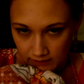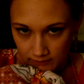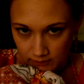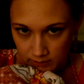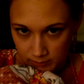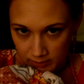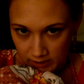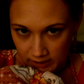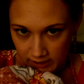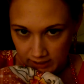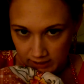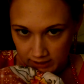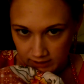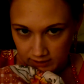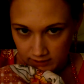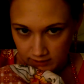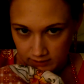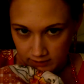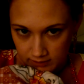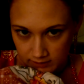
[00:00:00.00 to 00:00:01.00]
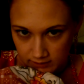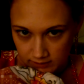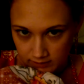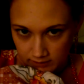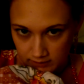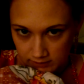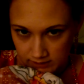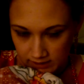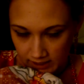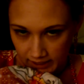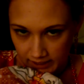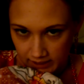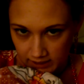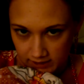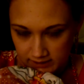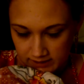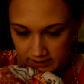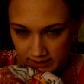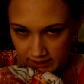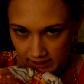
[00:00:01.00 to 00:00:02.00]
with my diet
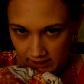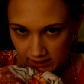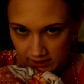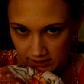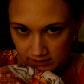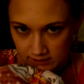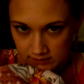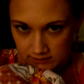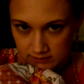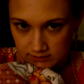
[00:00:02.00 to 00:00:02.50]
today.